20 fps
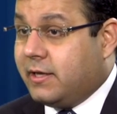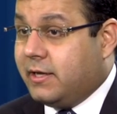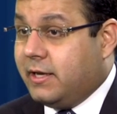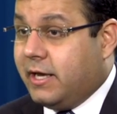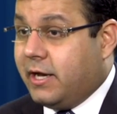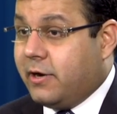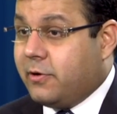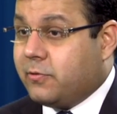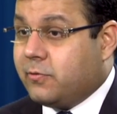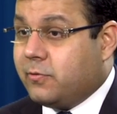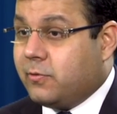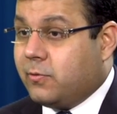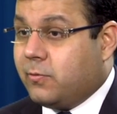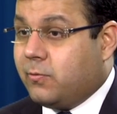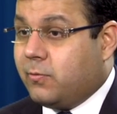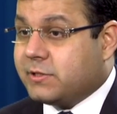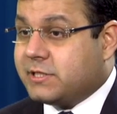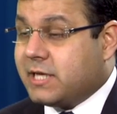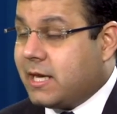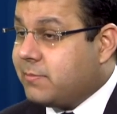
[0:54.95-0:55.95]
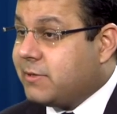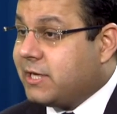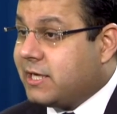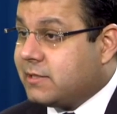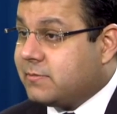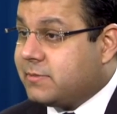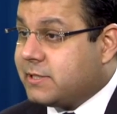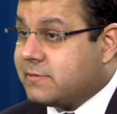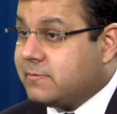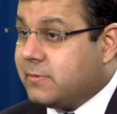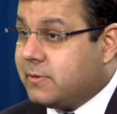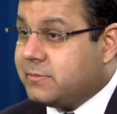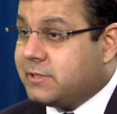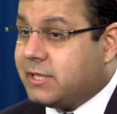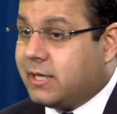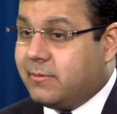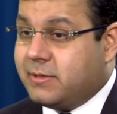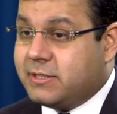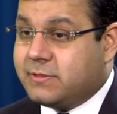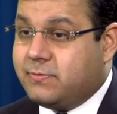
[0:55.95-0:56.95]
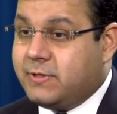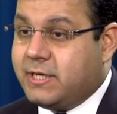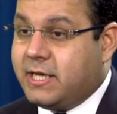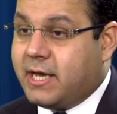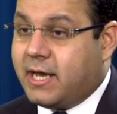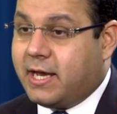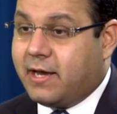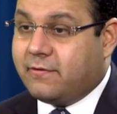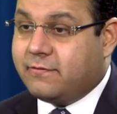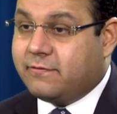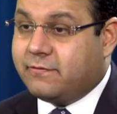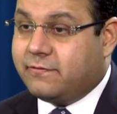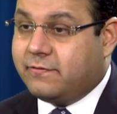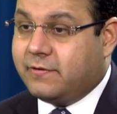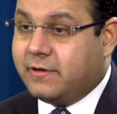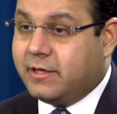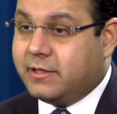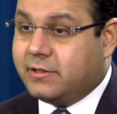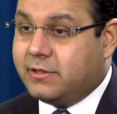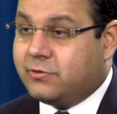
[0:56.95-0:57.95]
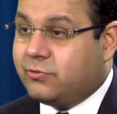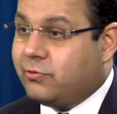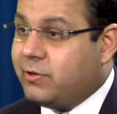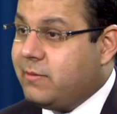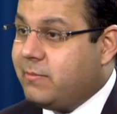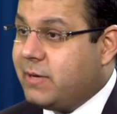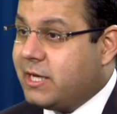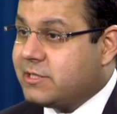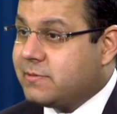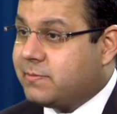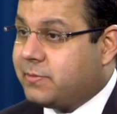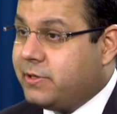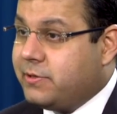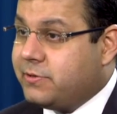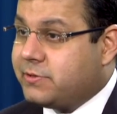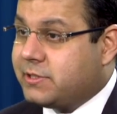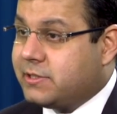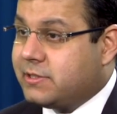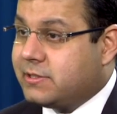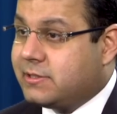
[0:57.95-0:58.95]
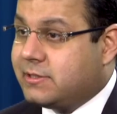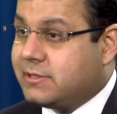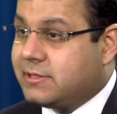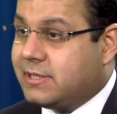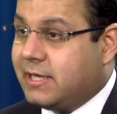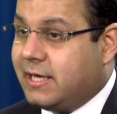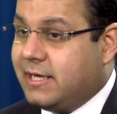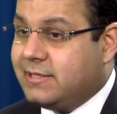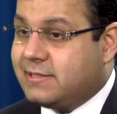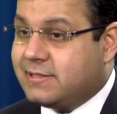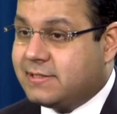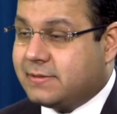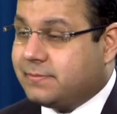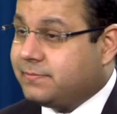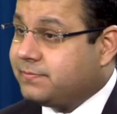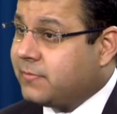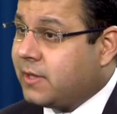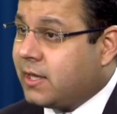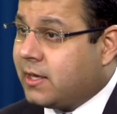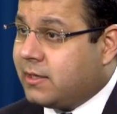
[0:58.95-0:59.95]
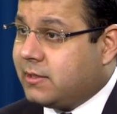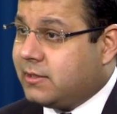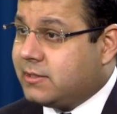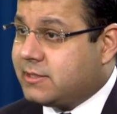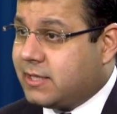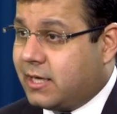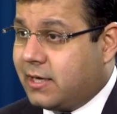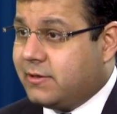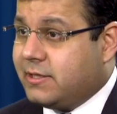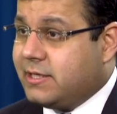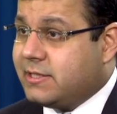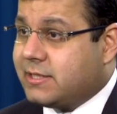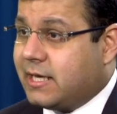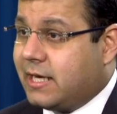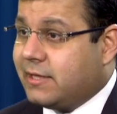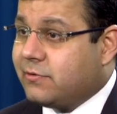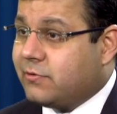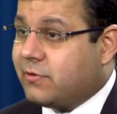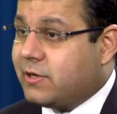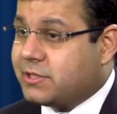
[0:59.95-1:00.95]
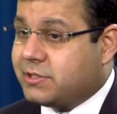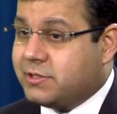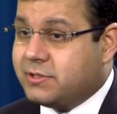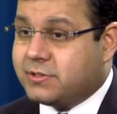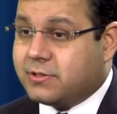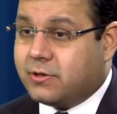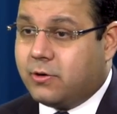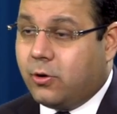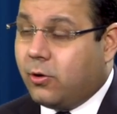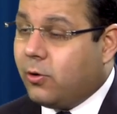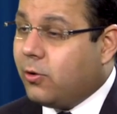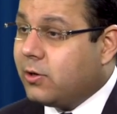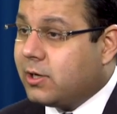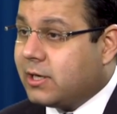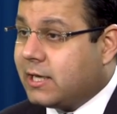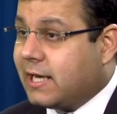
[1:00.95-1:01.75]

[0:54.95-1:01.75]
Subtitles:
Now, what's happening at the present moment in time is we have the three major producers, the States, the Saudis and the Russians, all